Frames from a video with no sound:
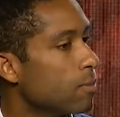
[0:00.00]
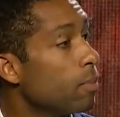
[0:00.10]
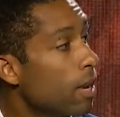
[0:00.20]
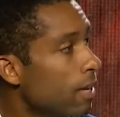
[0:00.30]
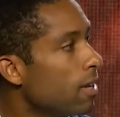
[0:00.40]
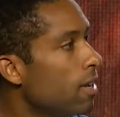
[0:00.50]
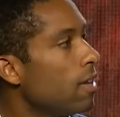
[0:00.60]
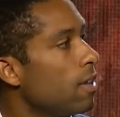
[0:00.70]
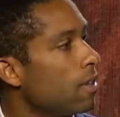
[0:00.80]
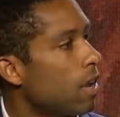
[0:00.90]
But
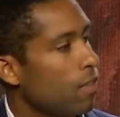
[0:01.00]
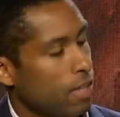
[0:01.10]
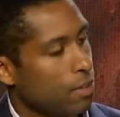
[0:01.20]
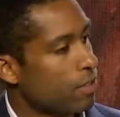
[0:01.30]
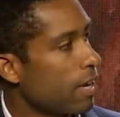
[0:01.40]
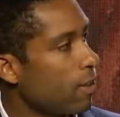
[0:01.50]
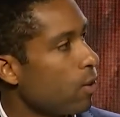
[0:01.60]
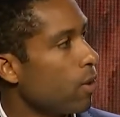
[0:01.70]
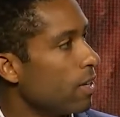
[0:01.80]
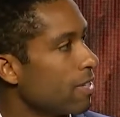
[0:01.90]
on the other side of the
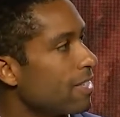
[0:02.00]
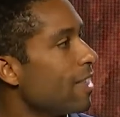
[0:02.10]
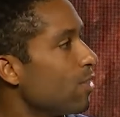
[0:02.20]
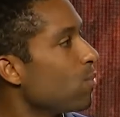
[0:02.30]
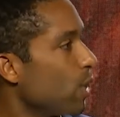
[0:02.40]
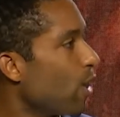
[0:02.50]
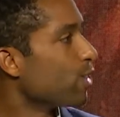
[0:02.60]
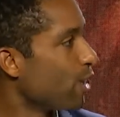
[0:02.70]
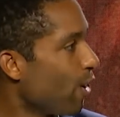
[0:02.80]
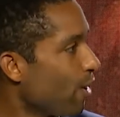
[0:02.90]
coin is that we are
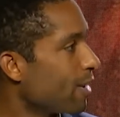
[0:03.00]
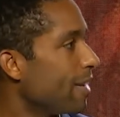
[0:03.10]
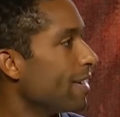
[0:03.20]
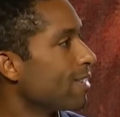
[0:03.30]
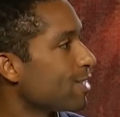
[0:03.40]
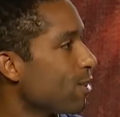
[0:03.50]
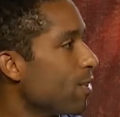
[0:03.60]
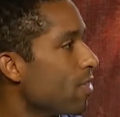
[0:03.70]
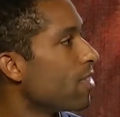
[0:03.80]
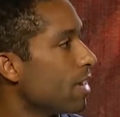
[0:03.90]
targeting
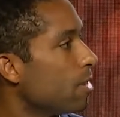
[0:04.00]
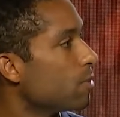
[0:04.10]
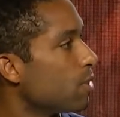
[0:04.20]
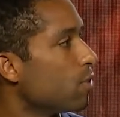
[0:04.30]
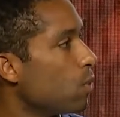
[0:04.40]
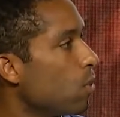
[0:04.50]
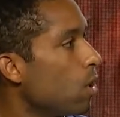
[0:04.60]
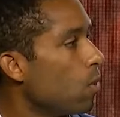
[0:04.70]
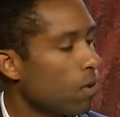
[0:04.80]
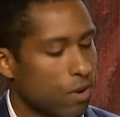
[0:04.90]
certain themes, if you
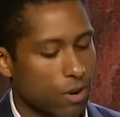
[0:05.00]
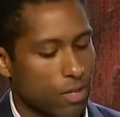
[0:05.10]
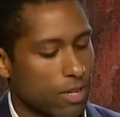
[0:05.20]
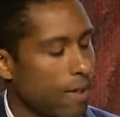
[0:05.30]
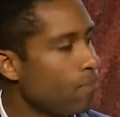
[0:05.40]
will, across